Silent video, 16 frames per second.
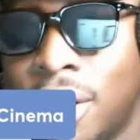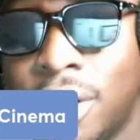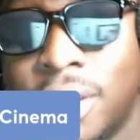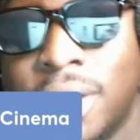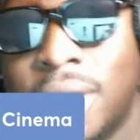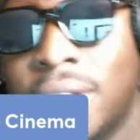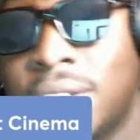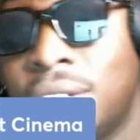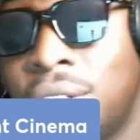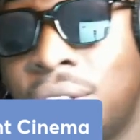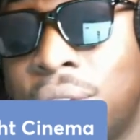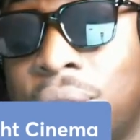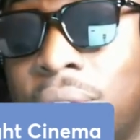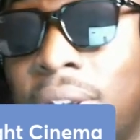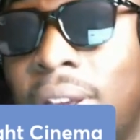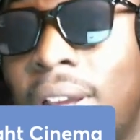Cardenas
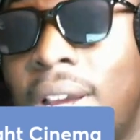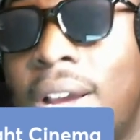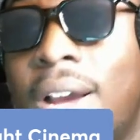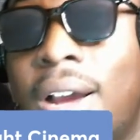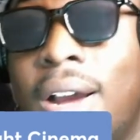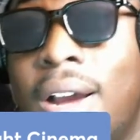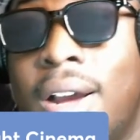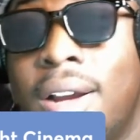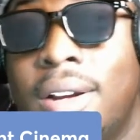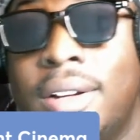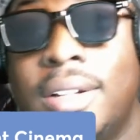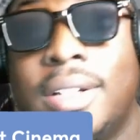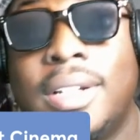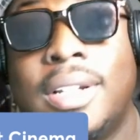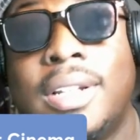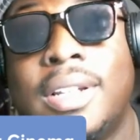too. Uh,
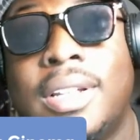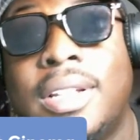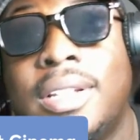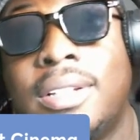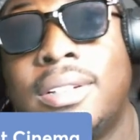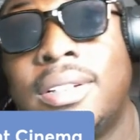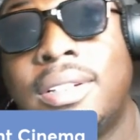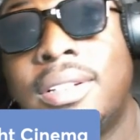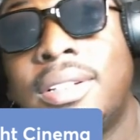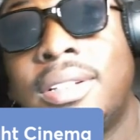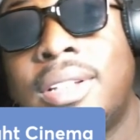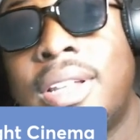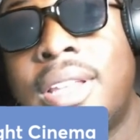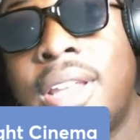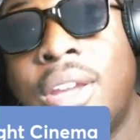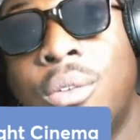
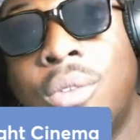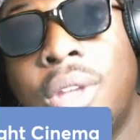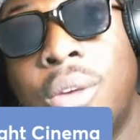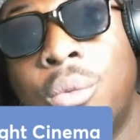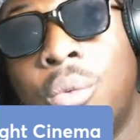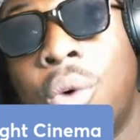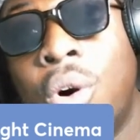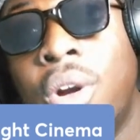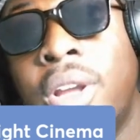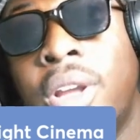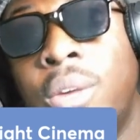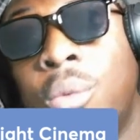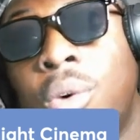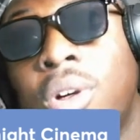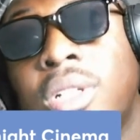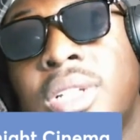he they walk. He
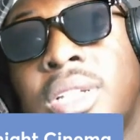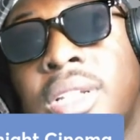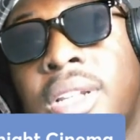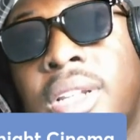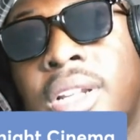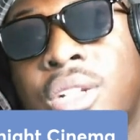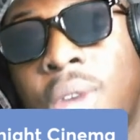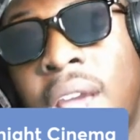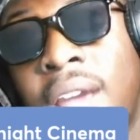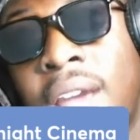walks in the next room.